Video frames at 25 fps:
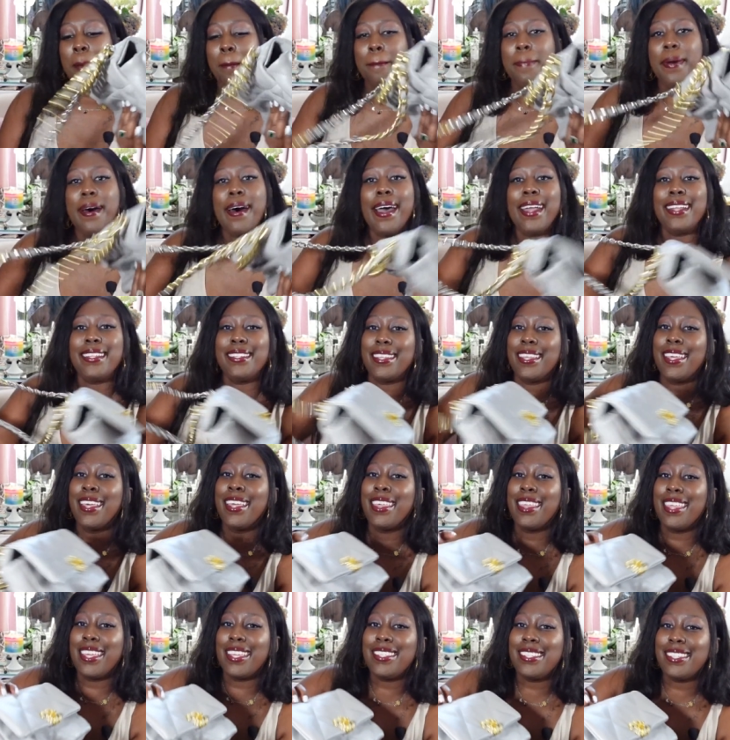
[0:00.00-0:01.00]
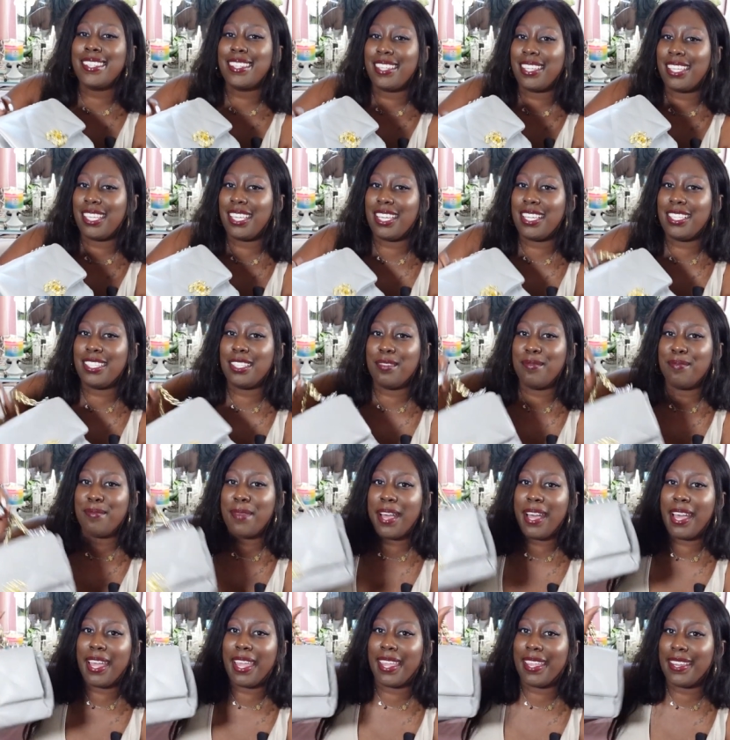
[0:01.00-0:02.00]
But this is
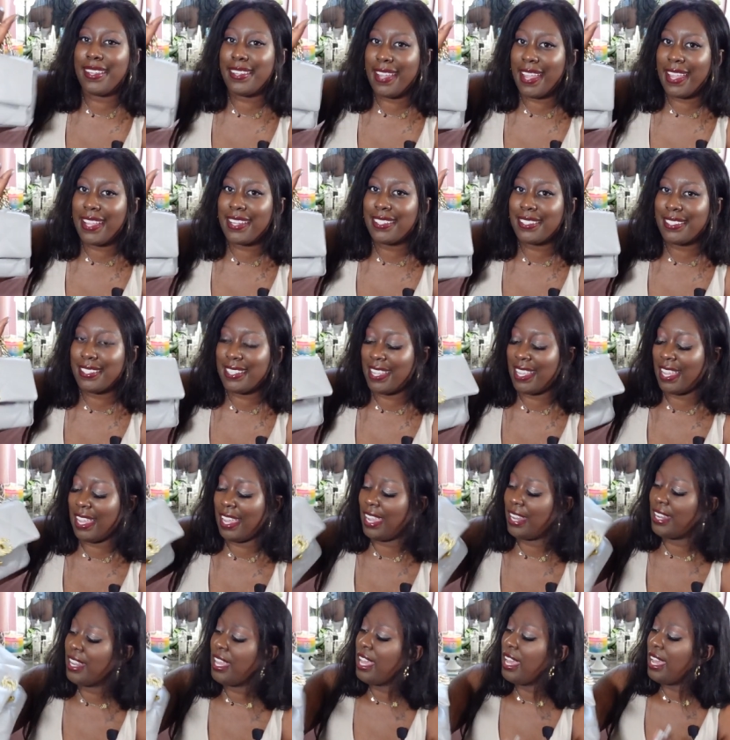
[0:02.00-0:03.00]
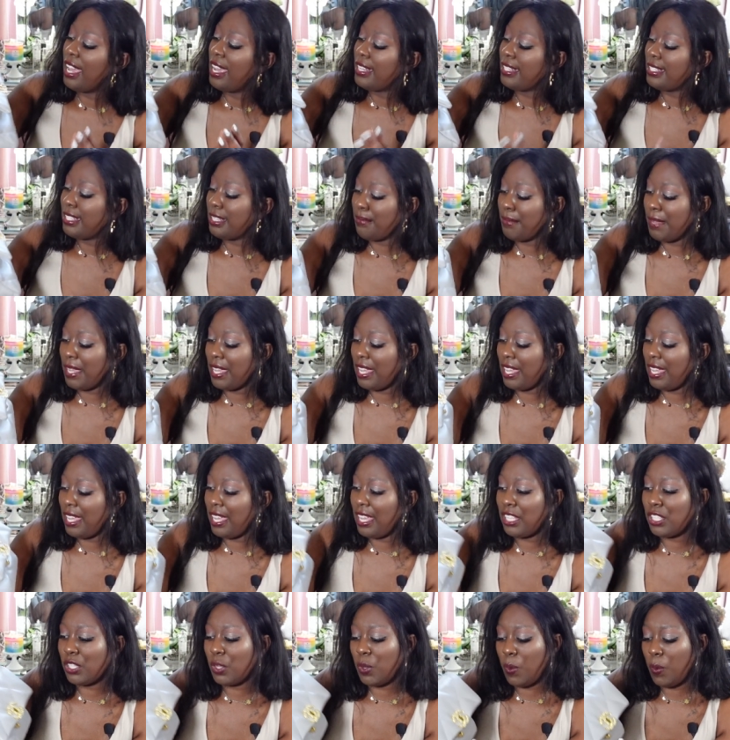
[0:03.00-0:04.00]
my 19. To me,
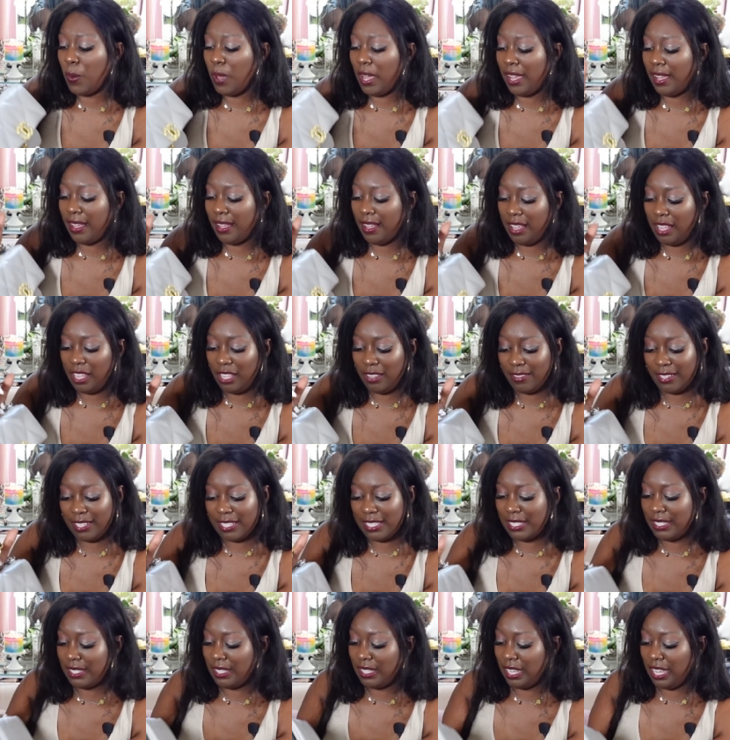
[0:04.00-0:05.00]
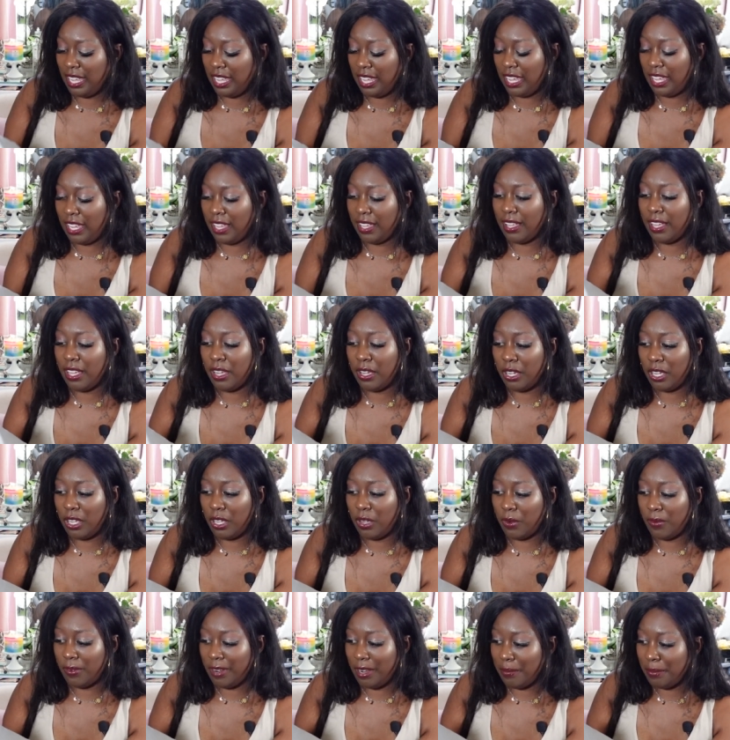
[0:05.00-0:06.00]
it's quite obviously
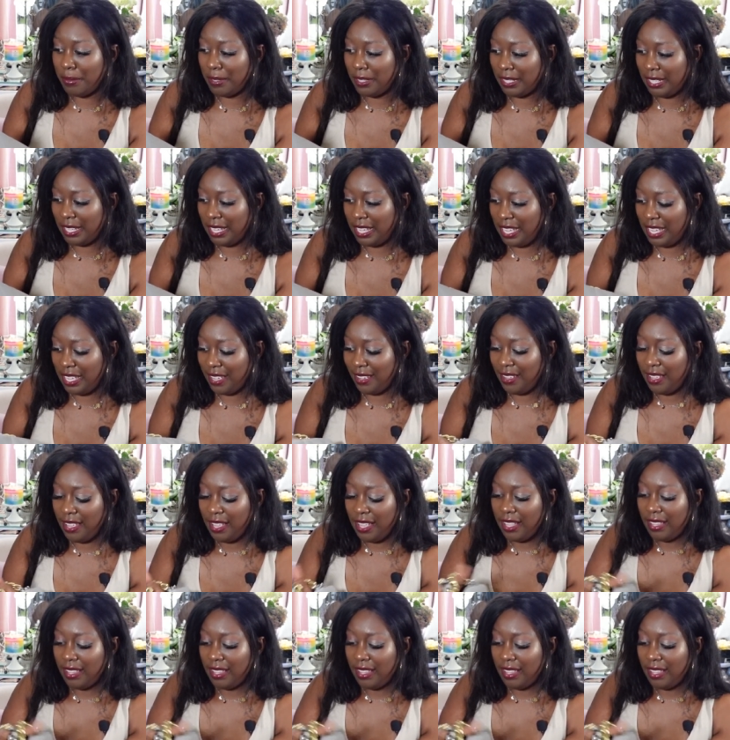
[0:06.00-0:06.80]
a replica.